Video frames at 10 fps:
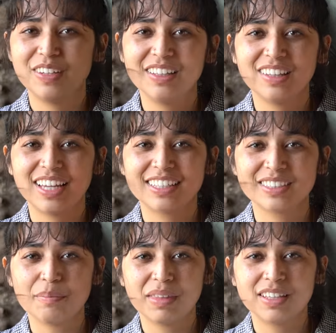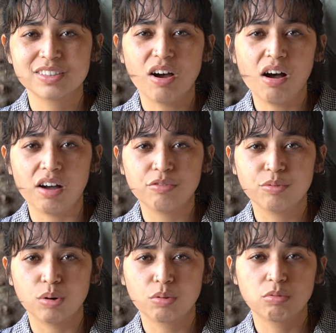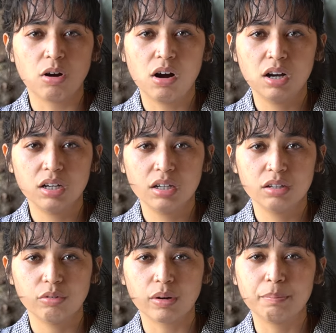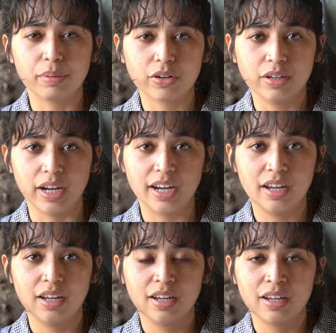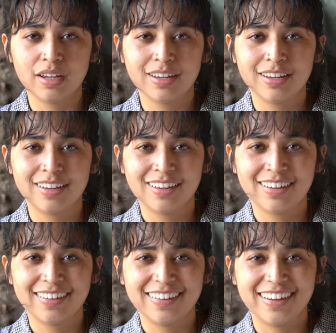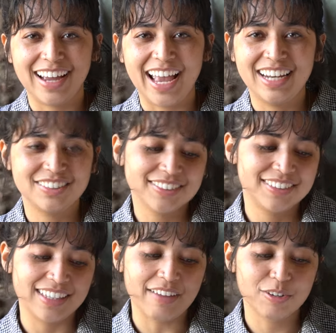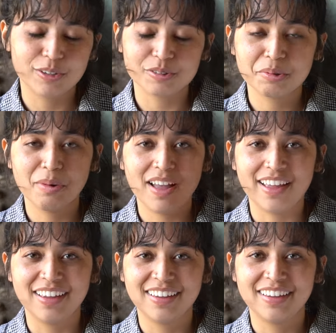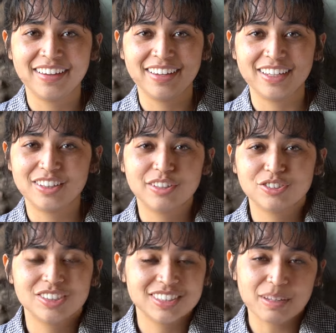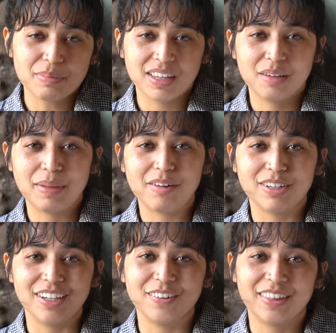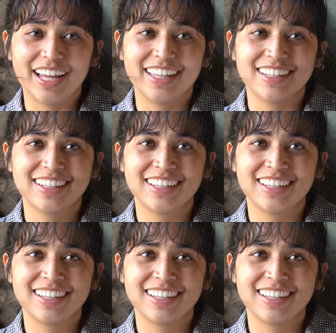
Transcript: feel like something's off or wrong or burning and it just never goes away. There's just something about you that,